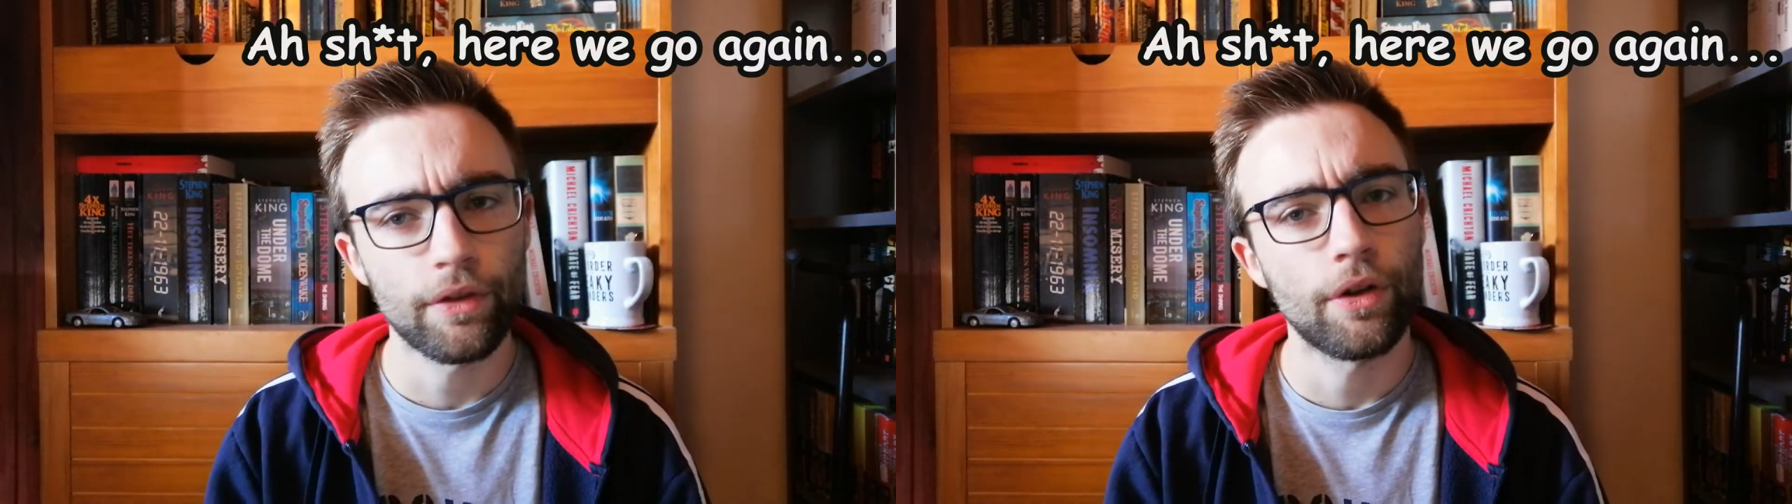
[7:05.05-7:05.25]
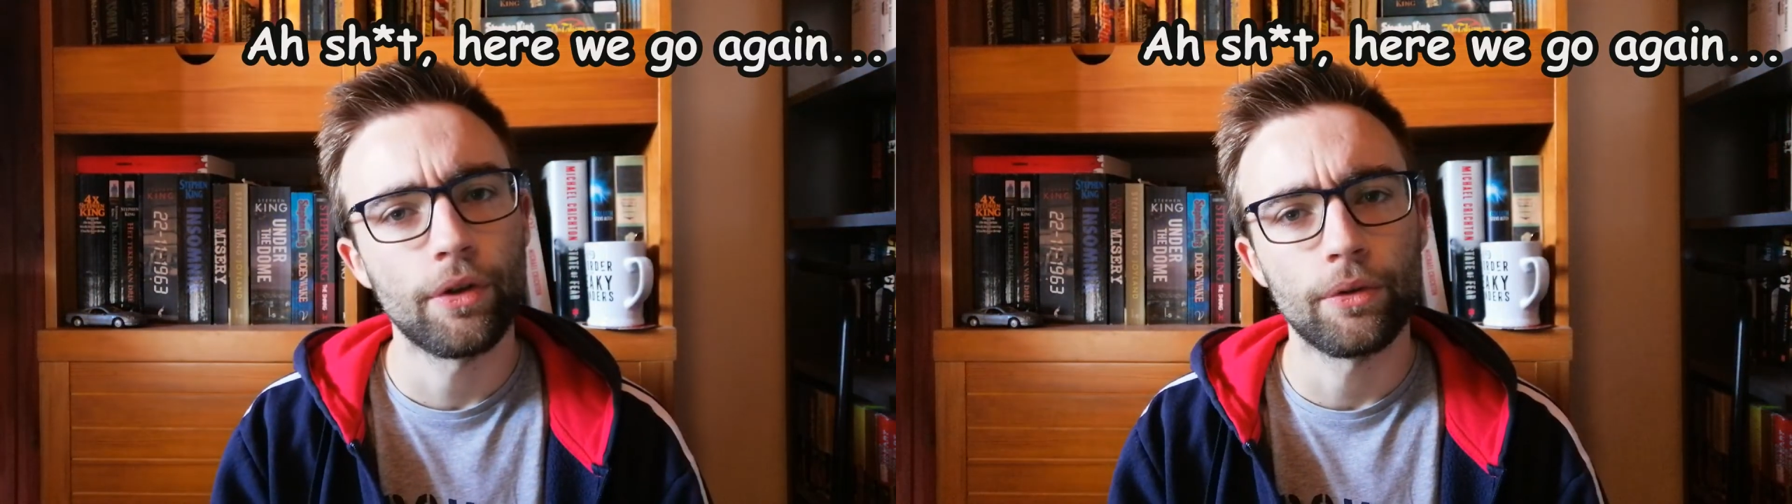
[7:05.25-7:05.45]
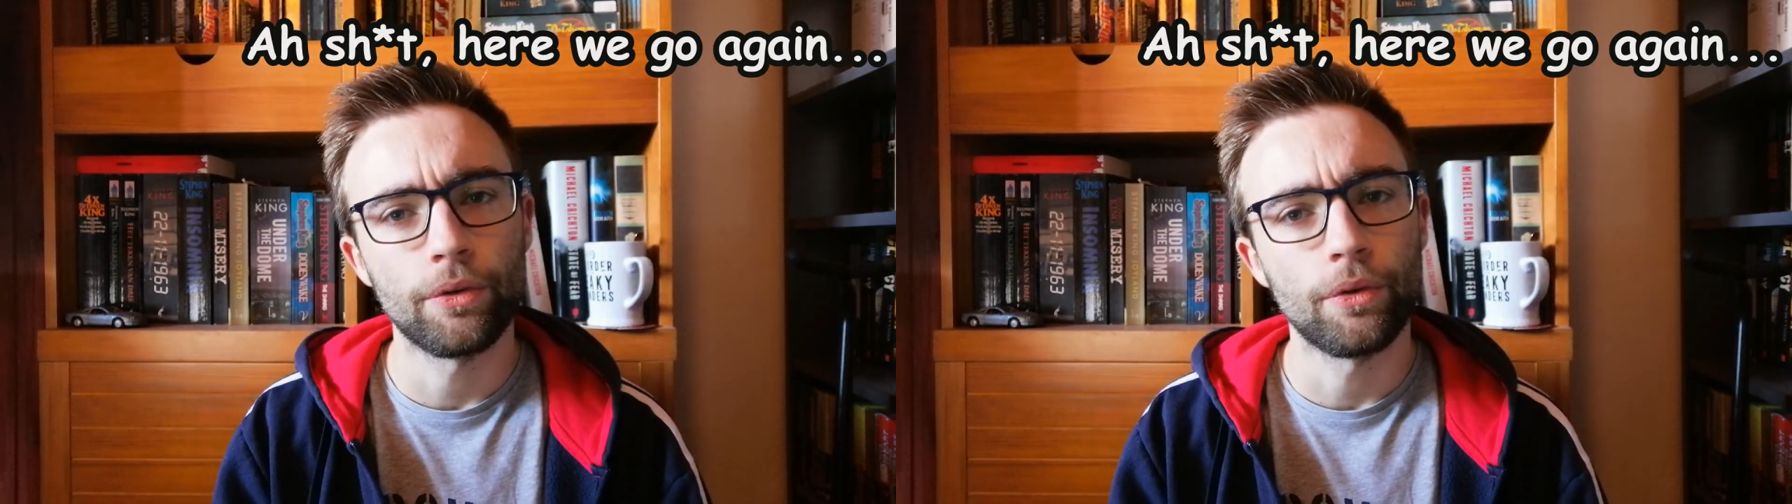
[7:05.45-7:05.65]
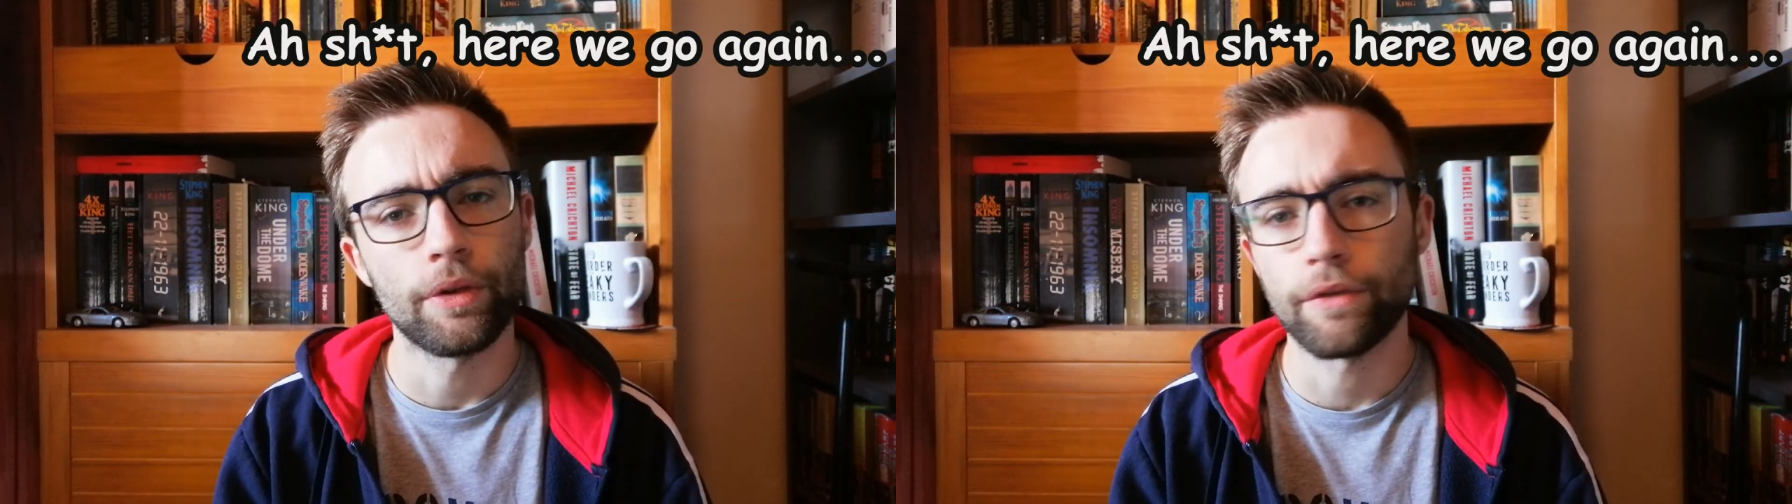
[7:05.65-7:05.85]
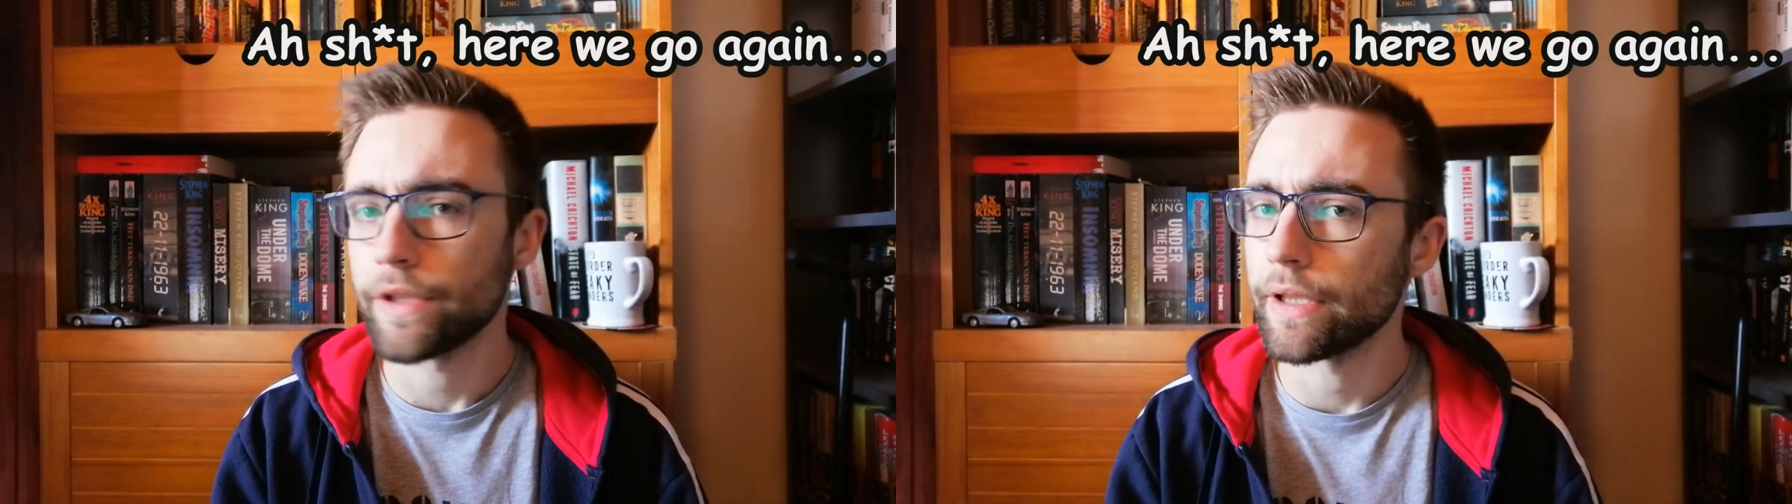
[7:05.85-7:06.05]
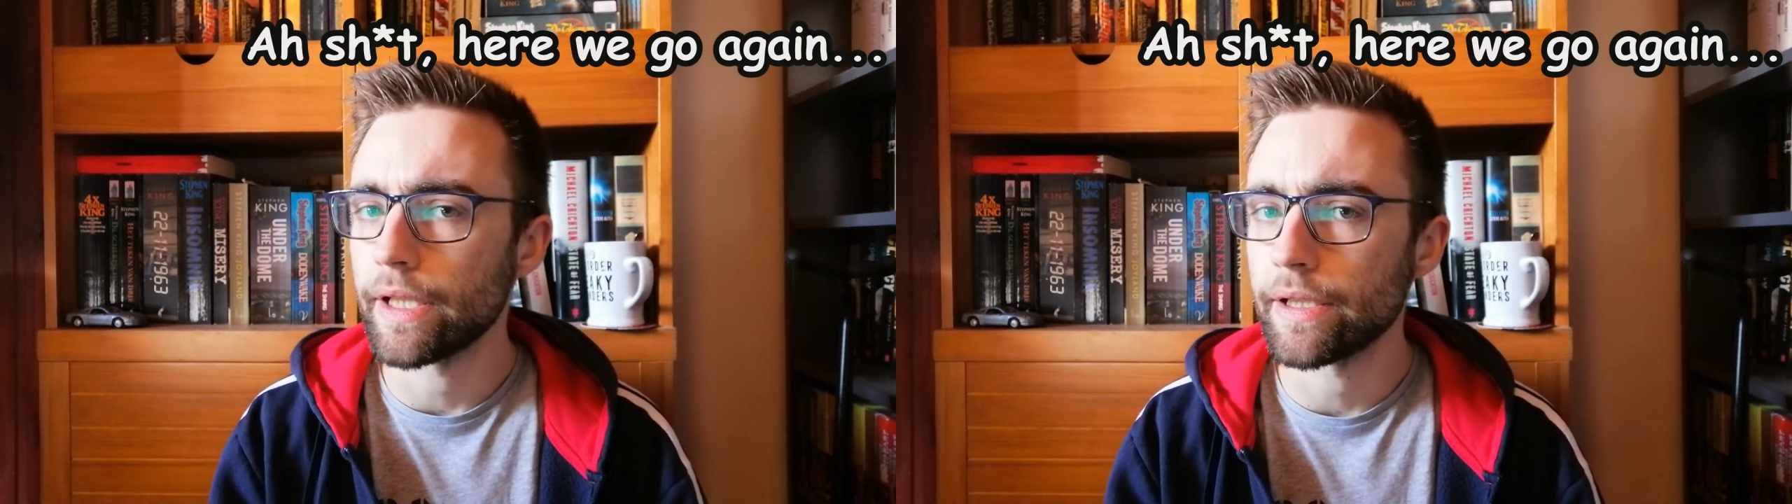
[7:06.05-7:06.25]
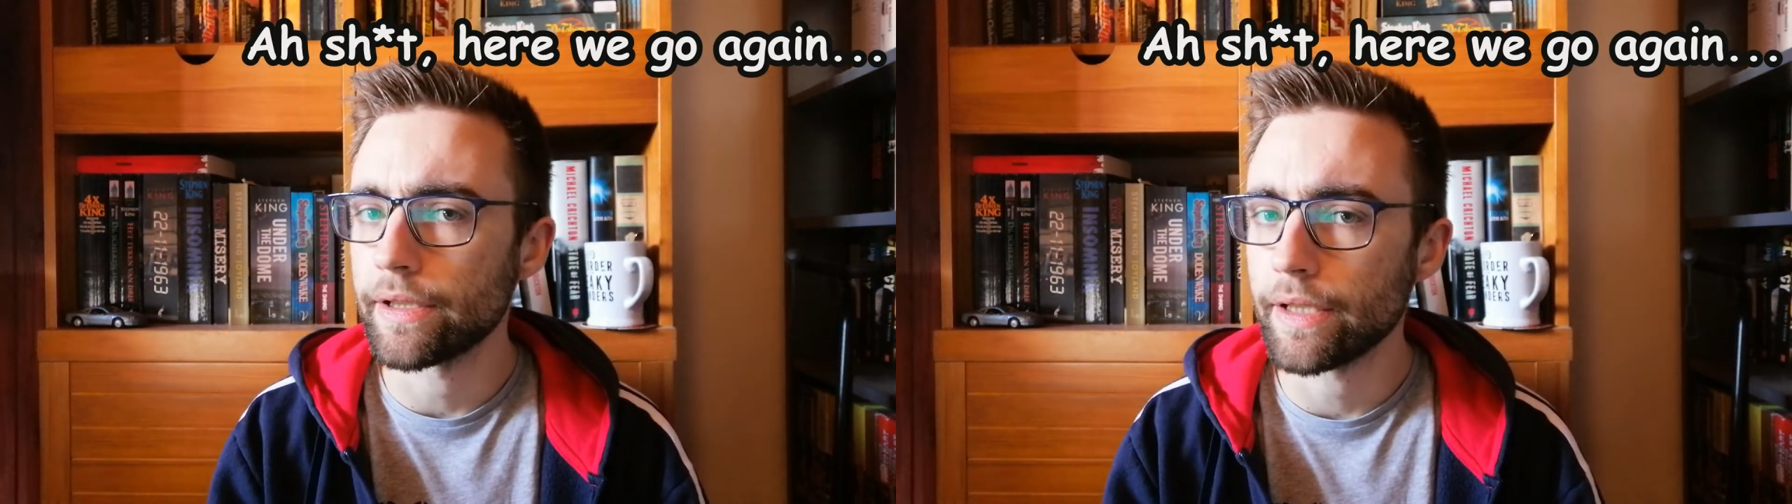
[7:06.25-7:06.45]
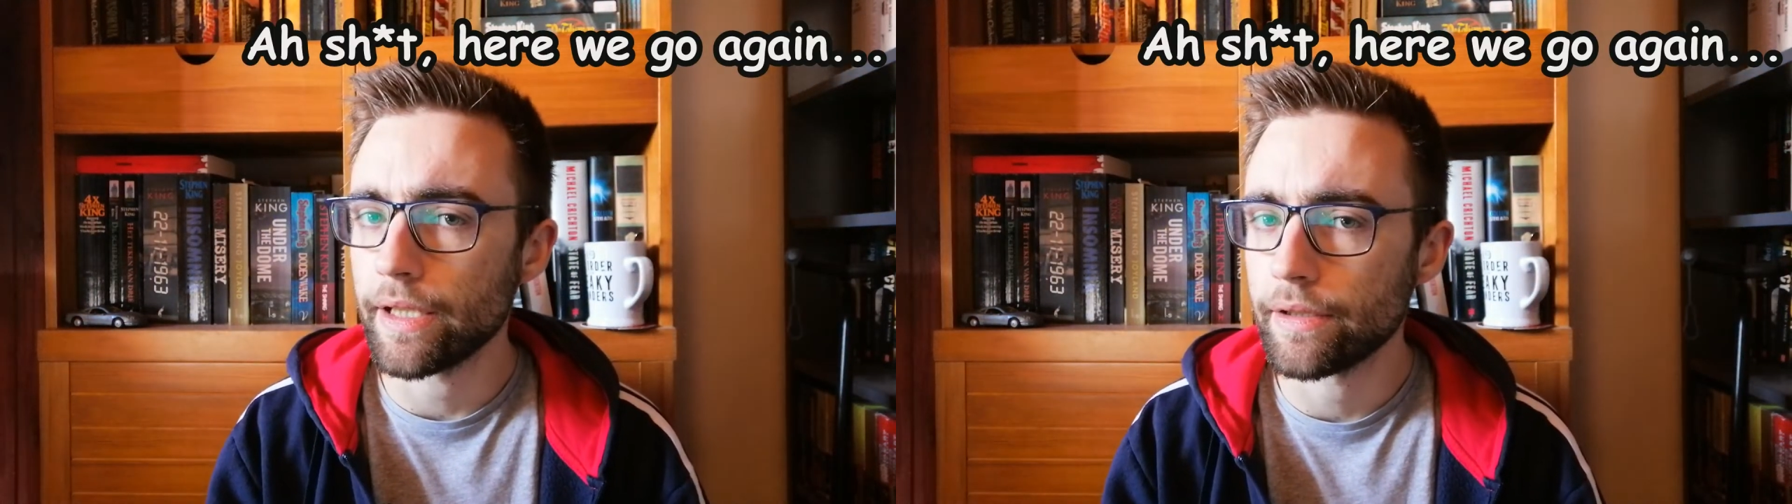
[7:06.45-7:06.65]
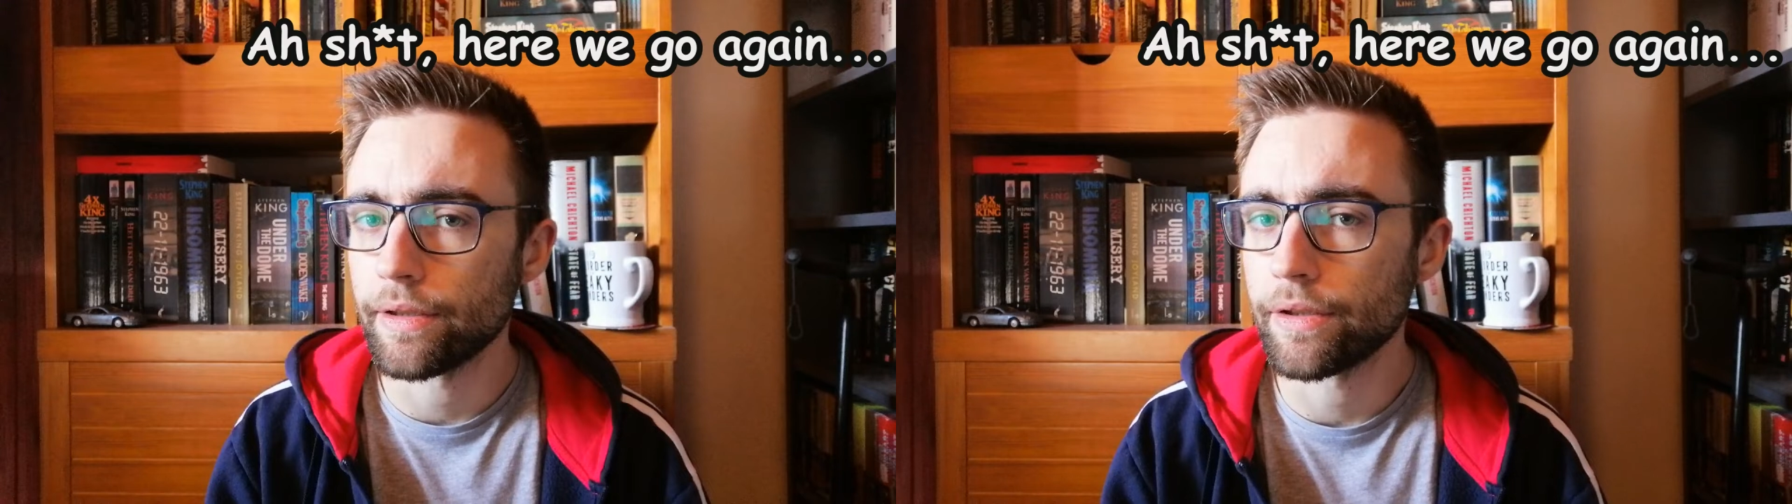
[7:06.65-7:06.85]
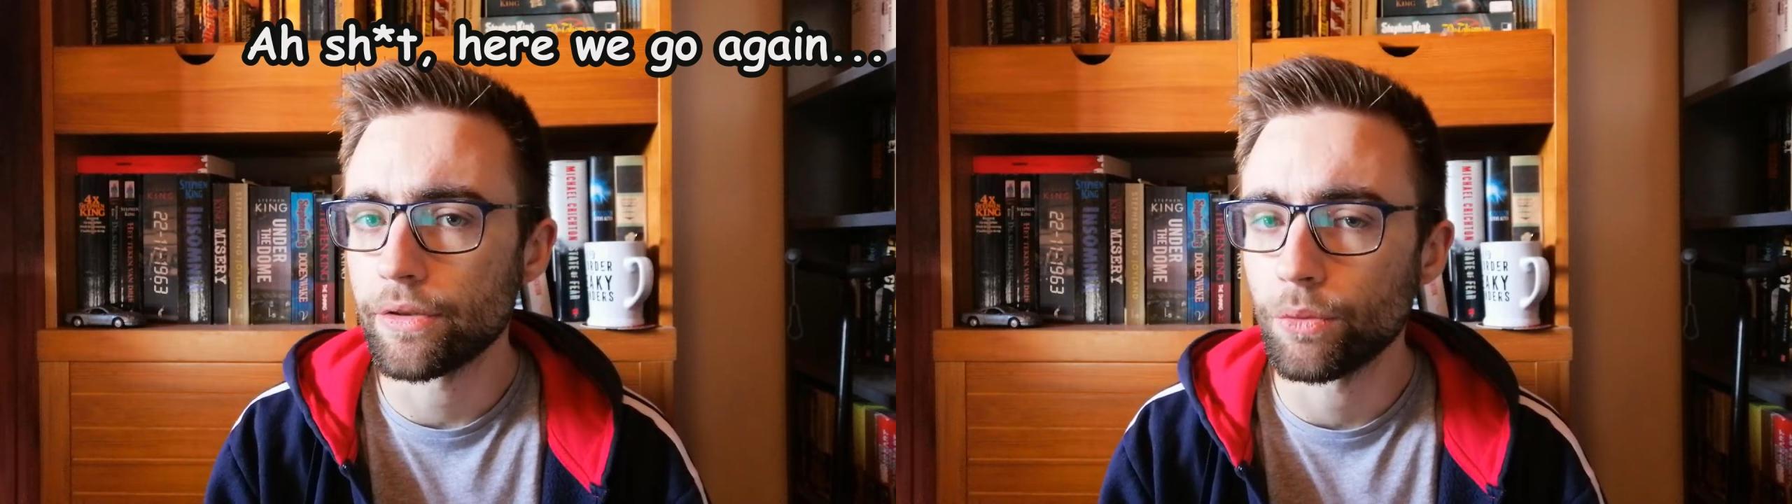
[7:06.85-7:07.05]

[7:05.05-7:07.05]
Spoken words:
who investigates cases